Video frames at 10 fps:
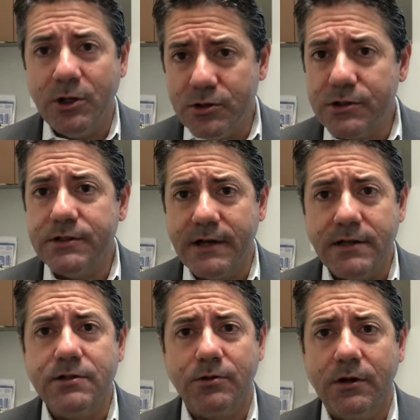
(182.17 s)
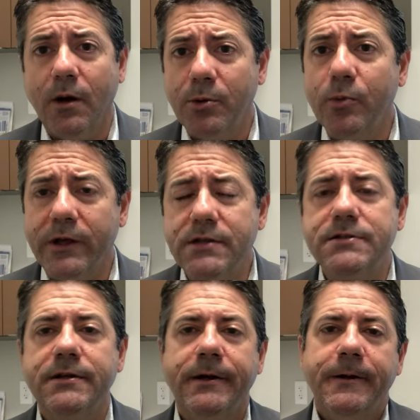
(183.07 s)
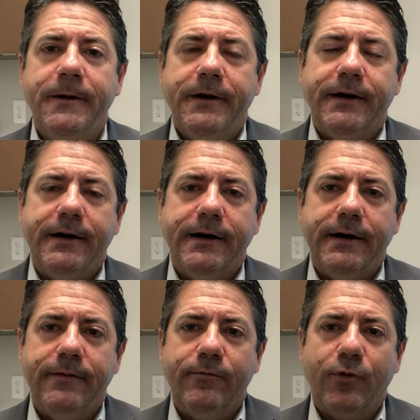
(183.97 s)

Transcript: It usually takes a couple weeks um,